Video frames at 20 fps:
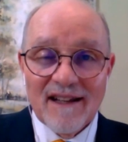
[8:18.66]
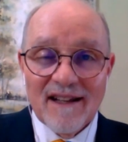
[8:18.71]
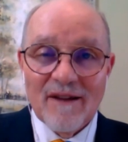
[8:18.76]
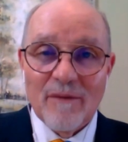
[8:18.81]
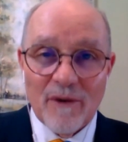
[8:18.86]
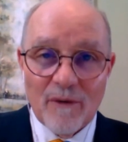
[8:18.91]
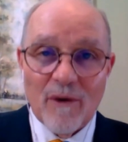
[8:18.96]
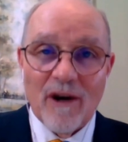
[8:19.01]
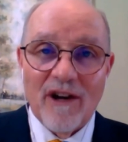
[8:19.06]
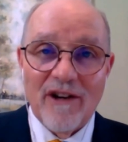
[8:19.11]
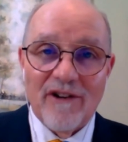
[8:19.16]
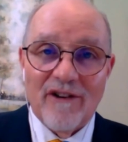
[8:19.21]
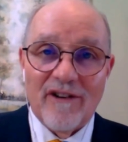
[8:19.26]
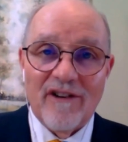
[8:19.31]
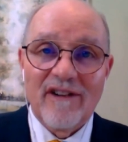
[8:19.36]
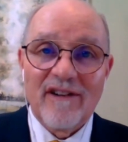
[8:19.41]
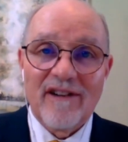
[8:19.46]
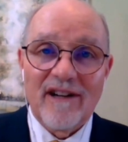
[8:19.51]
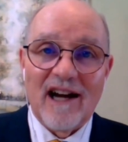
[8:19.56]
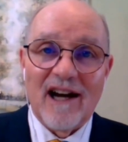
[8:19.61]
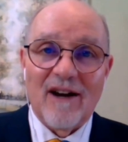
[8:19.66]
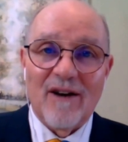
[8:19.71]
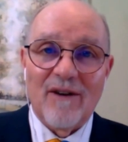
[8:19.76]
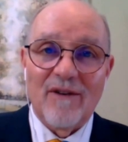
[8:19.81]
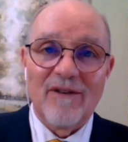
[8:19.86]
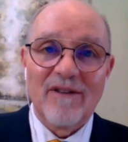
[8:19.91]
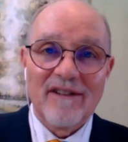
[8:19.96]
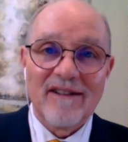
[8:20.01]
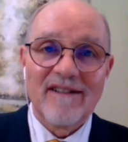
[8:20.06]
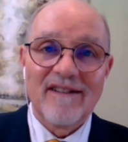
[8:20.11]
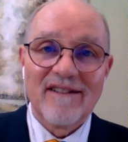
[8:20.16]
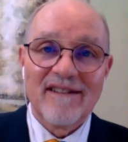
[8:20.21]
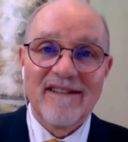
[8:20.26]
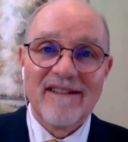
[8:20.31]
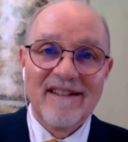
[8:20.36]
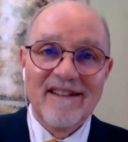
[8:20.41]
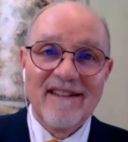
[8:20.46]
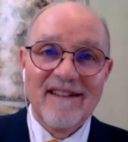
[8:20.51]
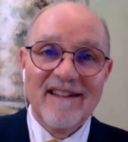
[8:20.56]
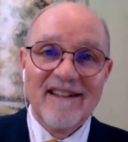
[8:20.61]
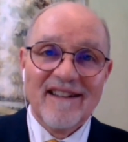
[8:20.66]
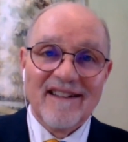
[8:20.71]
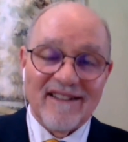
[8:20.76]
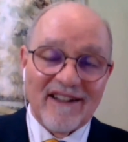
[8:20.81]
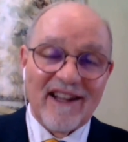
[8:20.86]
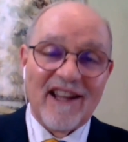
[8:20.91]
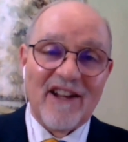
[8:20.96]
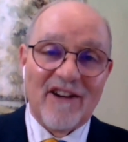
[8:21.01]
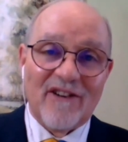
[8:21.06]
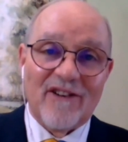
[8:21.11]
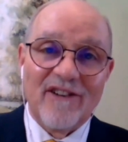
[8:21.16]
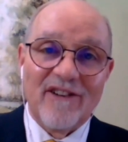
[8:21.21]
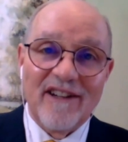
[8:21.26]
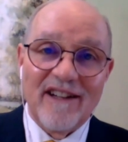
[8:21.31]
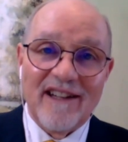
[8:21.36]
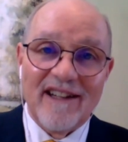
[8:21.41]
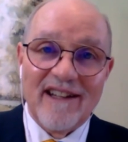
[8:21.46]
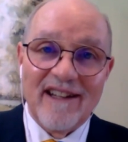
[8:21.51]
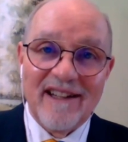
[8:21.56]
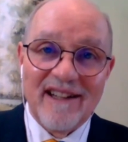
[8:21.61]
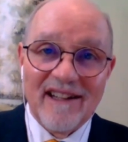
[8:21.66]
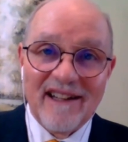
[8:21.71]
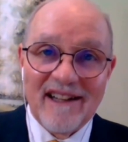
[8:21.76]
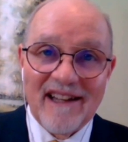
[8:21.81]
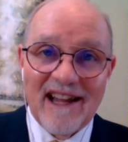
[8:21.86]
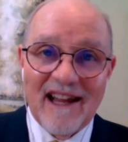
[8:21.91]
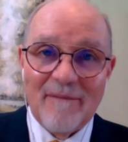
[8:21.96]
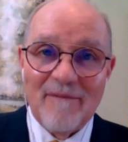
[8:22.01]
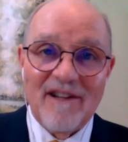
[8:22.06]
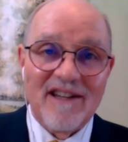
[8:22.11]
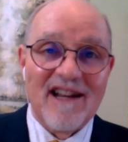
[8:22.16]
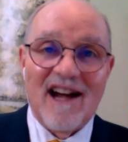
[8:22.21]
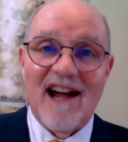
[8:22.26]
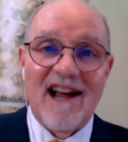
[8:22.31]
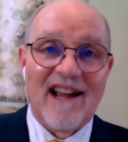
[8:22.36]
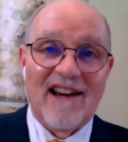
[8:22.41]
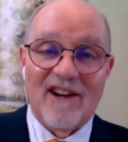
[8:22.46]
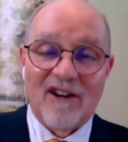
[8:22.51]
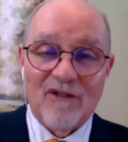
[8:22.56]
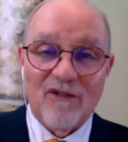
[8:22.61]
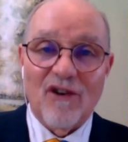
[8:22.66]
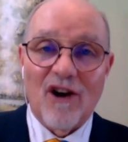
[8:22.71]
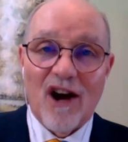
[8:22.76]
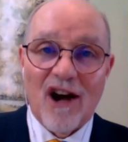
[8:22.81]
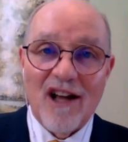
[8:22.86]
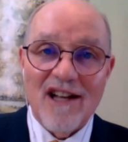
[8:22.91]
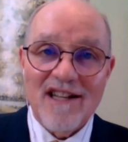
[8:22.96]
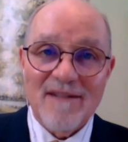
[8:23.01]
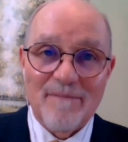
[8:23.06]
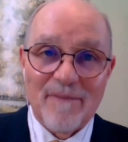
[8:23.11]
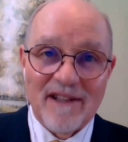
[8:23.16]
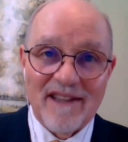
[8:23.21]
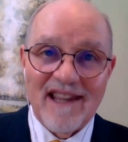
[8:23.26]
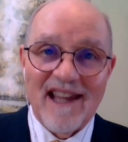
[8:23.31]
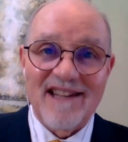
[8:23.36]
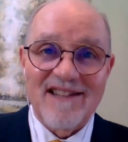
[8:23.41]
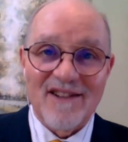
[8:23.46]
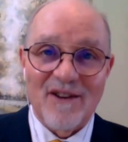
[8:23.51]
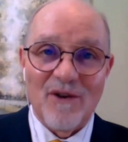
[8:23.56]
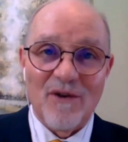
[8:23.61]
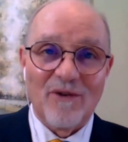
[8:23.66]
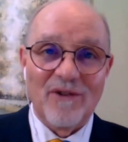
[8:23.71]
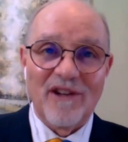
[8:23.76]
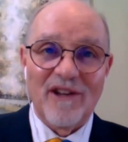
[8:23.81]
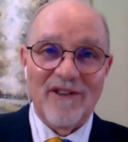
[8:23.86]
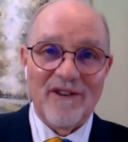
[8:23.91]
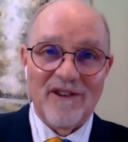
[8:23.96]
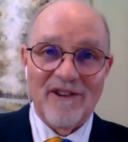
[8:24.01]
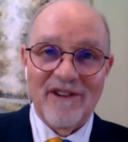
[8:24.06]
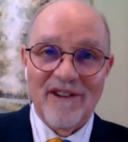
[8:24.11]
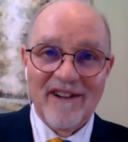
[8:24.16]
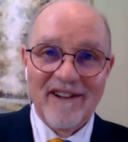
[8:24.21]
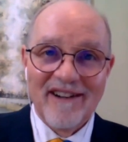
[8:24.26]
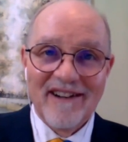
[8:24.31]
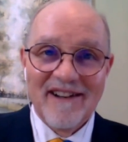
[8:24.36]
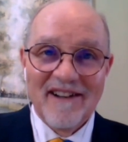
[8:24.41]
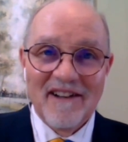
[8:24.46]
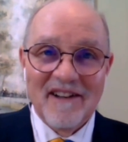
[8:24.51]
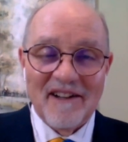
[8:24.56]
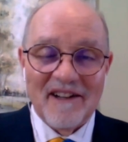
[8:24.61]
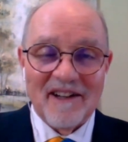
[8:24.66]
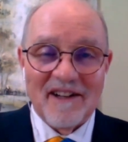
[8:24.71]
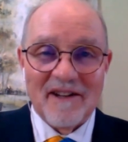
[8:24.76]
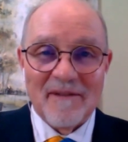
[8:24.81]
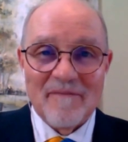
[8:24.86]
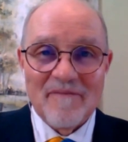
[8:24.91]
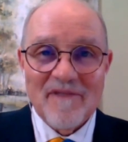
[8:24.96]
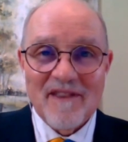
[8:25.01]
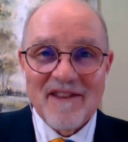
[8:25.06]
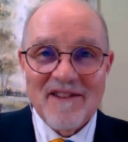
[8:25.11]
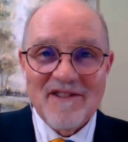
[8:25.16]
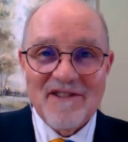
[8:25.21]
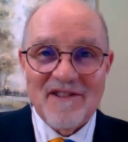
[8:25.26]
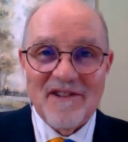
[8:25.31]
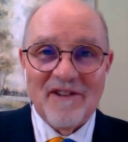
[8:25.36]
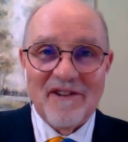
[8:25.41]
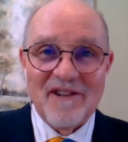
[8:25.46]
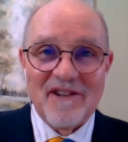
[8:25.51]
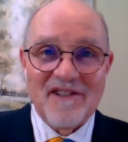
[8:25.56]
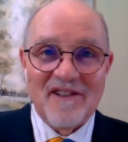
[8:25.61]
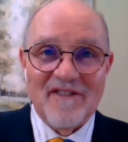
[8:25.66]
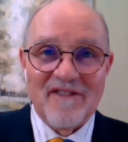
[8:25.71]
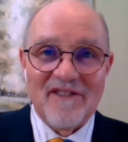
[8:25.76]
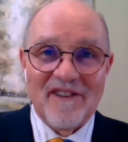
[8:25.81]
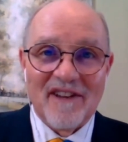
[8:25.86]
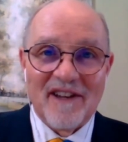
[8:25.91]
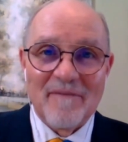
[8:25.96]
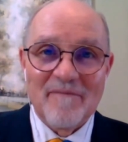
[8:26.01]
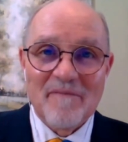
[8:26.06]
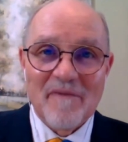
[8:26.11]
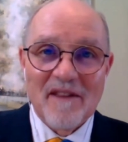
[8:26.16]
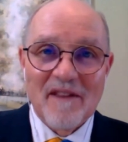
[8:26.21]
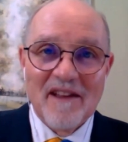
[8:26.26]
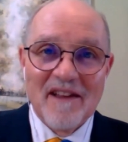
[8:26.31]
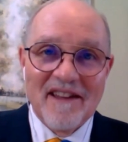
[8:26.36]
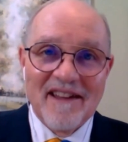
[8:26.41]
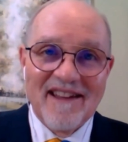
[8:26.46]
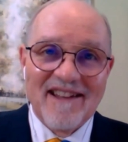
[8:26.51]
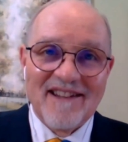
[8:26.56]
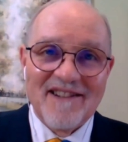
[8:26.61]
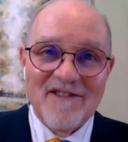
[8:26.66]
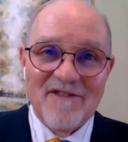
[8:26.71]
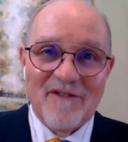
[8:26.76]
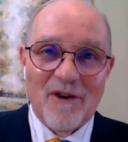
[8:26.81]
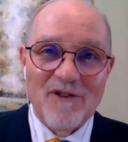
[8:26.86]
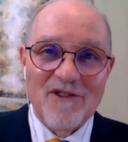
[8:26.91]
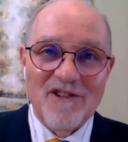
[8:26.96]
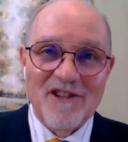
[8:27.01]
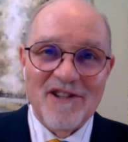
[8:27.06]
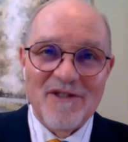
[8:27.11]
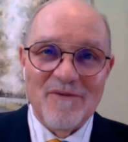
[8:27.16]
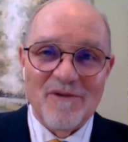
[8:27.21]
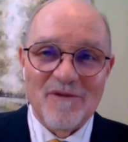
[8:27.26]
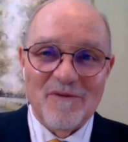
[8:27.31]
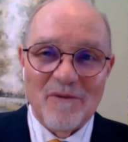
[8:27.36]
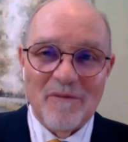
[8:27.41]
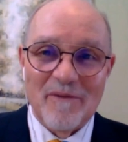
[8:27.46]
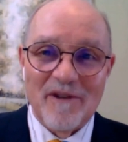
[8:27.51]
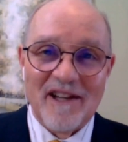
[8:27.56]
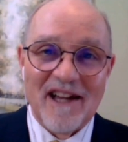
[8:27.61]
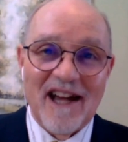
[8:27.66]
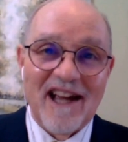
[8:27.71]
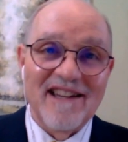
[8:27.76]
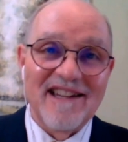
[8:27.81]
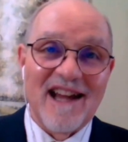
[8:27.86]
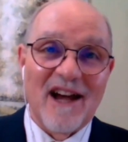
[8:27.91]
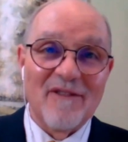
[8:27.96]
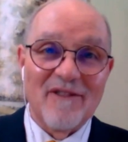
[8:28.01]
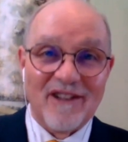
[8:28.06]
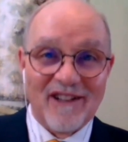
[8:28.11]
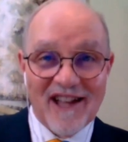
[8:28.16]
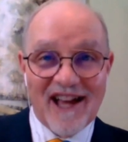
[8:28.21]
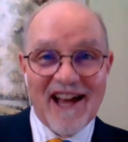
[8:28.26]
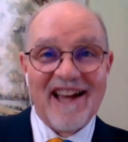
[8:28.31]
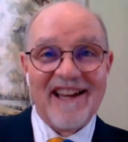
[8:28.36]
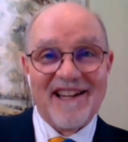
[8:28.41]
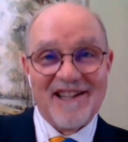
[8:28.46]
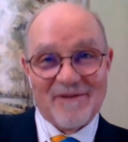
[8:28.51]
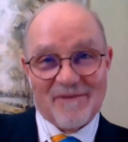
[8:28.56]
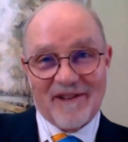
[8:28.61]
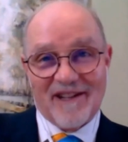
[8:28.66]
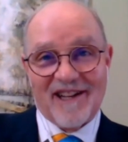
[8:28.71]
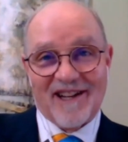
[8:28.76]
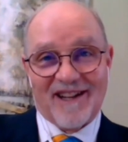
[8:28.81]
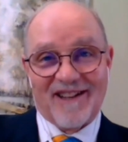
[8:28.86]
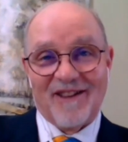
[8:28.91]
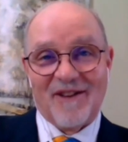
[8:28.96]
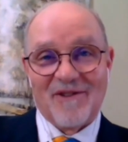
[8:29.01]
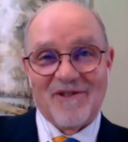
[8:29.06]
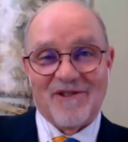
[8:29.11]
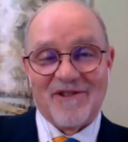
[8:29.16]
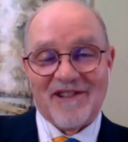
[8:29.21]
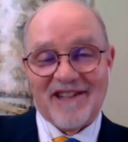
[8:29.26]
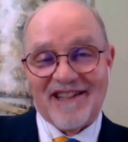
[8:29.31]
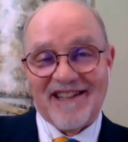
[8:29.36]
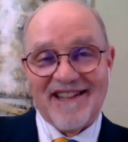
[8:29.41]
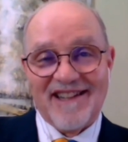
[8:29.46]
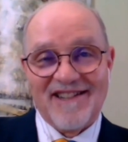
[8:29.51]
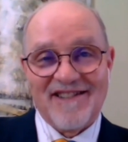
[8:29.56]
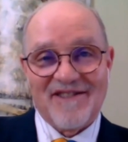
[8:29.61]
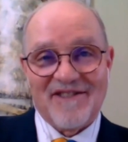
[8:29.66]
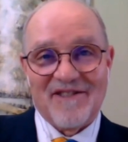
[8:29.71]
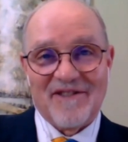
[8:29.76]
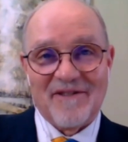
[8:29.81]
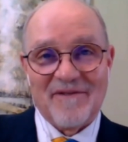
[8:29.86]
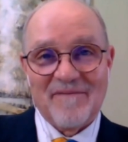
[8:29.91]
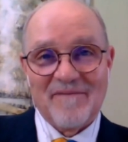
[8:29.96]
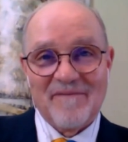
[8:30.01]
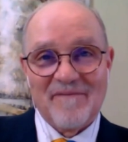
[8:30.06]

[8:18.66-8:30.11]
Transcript: We wonder how later he came to die on a cross, but that's a whole nother series of devotions which will be on down the line as we get closer to Easter.